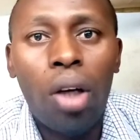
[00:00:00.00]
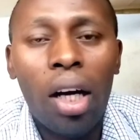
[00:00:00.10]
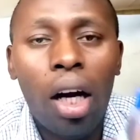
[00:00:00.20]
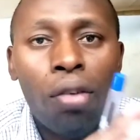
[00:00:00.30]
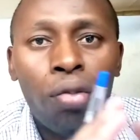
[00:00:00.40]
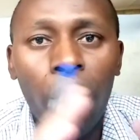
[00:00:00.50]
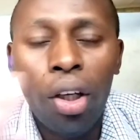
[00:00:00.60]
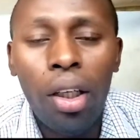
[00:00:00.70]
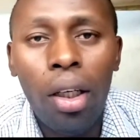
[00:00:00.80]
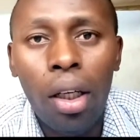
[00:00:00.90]
can
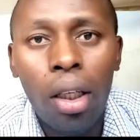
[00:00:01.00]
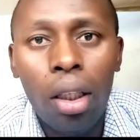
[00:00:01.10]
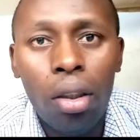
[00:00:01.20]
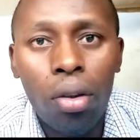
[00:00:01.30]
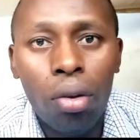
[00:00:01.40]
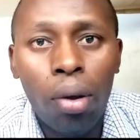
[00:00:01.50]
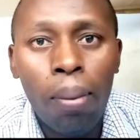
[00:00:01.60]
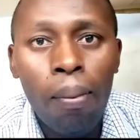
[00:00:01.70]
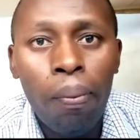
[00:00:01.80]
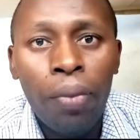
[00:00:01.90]
avoid, you know,
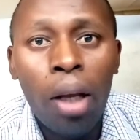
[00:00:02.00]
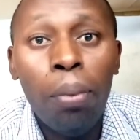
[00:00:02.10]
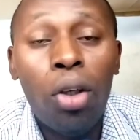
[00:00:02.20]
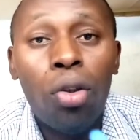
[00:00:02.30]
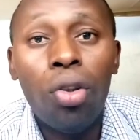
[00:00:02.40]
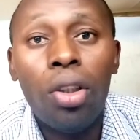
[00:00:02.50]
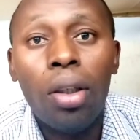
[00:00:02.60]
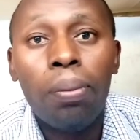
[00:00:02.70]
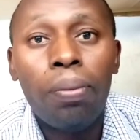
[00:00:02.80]
because